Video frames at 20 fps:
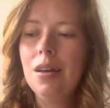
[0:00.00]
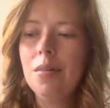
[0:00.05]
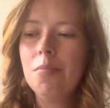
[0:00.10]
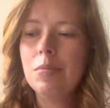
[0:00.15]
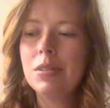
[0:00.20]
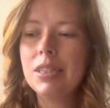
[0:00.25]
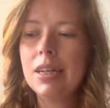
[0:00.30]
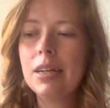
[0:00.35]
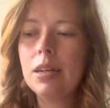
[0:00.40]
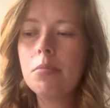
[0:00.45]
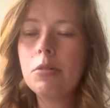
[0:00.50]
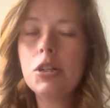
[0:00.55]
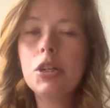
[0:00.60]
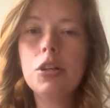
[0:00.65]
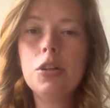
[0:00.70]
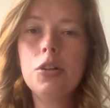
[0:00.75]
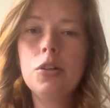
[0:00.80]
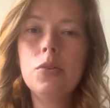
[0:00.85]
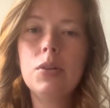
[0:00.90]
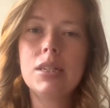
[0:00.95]
mistake number
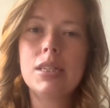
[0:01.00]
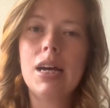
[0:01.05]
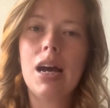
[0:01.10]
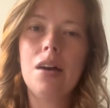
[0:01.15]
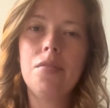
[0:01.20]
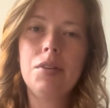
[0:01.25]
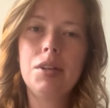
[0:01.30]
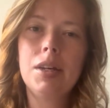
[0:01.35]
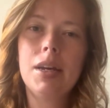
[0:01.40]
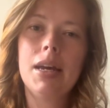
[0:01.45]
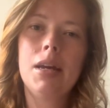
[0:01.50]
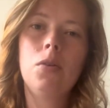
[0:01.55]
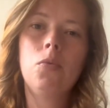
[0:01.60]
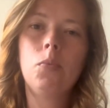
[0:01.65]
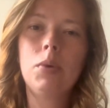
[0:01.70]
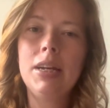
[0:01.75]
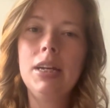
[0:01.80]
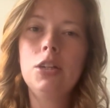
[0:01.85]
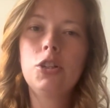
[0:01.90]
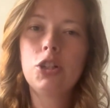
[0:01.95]
2 is having a
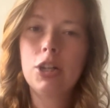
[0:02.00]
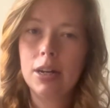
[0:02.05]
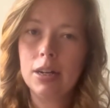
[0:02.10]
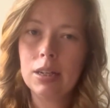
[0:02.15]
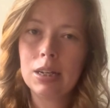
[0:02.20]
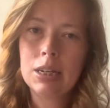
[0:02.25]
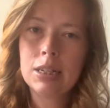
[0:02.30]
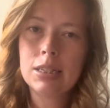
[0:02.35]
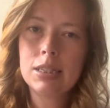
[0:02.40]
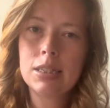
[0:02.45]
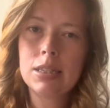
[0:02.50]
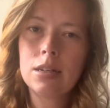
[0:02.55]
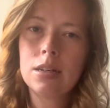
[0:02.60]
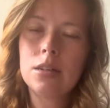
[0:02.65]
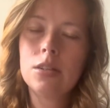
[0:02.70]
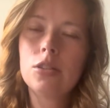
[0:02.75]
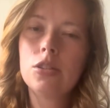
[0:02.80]
weak trellis.